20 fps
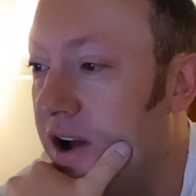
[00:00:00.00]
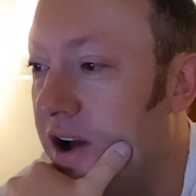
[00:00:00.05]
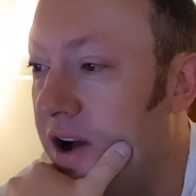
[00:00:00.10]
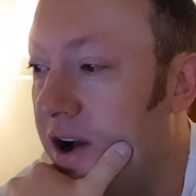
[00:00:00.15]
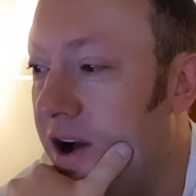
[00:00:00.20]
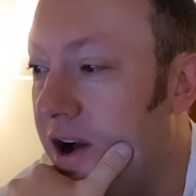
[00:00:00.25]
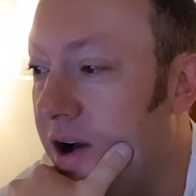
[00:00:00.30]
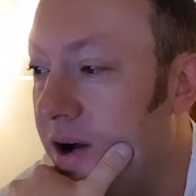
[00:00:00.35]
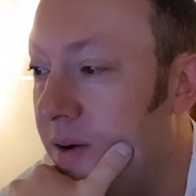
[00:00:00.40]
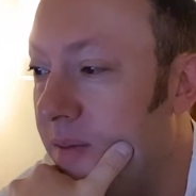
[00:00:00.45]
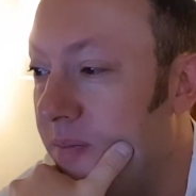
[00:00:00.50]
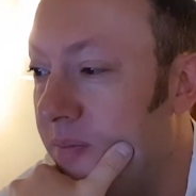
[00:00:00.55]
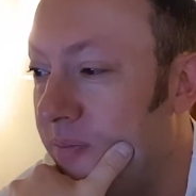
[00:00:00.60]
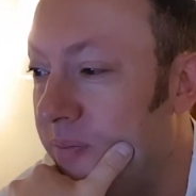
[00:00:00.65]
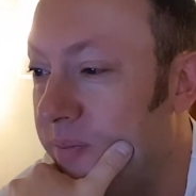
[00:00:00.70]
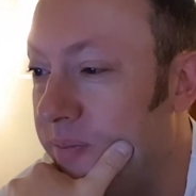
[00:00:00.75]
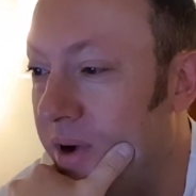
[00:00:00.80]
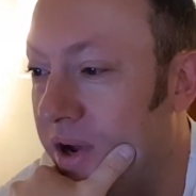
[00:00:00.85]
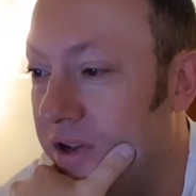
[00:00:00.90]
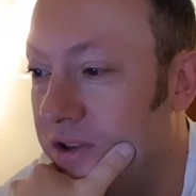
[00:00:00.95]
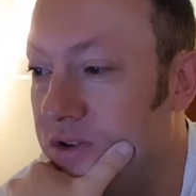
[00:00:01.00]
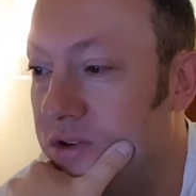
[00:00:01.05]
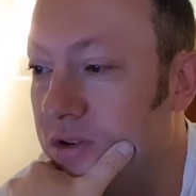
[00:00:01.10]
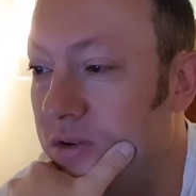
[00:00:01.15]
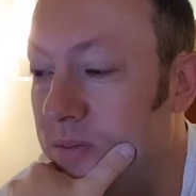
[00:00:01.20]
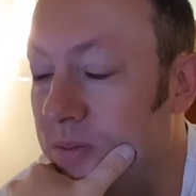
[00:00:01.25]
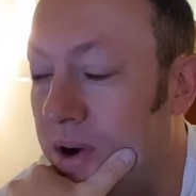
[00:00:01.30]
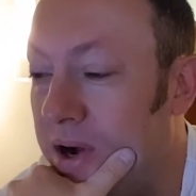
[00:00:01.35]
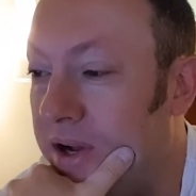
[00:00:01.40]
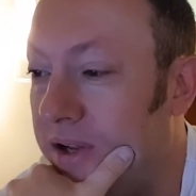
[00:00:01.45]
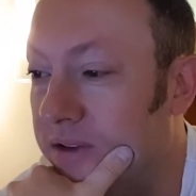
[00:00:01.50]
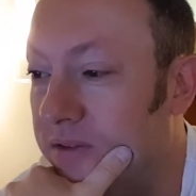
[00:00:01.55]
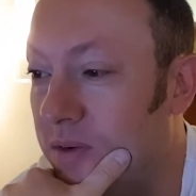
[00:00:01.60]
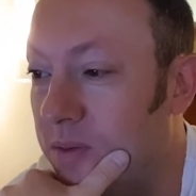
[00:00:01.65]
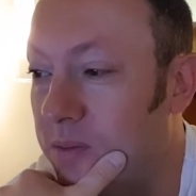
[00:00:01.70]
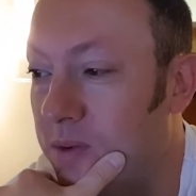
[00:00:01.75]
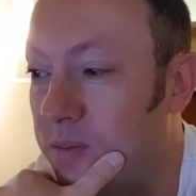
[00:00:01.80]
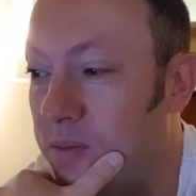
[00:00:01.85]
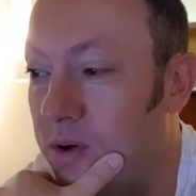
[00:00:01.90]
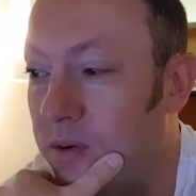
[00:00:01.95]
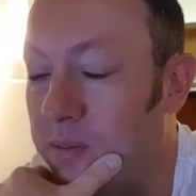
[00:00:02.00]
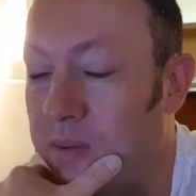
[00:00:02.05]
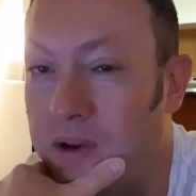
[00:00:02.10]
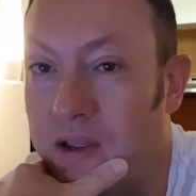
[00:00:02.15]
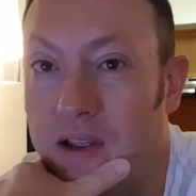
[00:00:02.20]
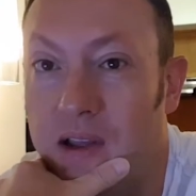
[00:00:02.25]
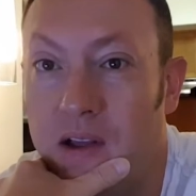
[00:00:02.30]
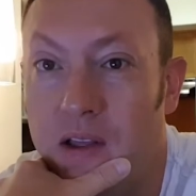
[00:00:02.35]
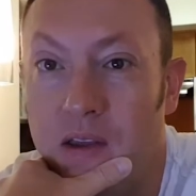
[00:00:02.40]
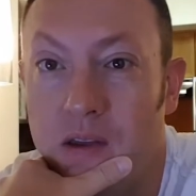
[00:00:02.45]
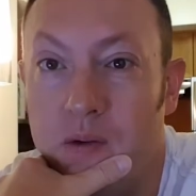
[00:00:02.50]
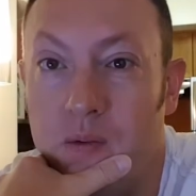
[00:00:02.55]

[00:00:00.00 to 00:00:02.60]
about 2 miles from the property,